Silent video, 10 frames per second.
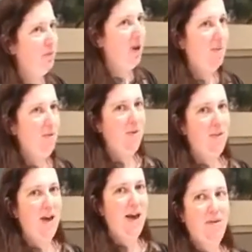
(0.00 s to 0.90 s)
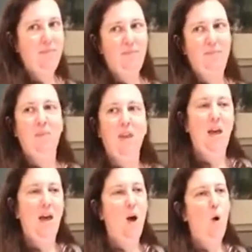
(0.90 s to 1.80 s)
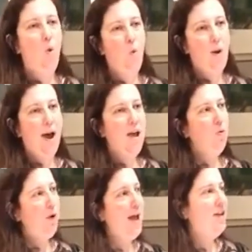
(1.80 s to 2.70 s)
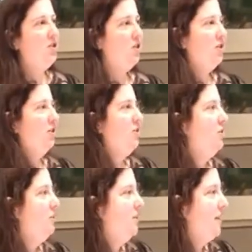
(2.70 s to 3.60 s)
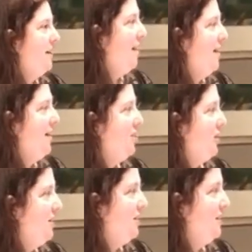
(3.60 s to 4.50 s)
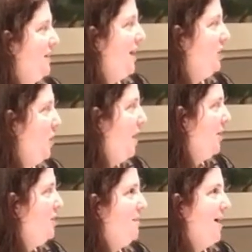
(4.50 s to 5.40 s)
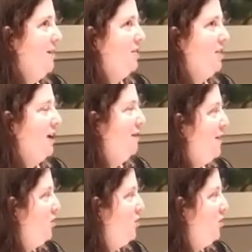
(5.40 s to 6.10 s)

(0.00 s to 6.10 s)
the problem with that. When I went to a psychologist and talked about self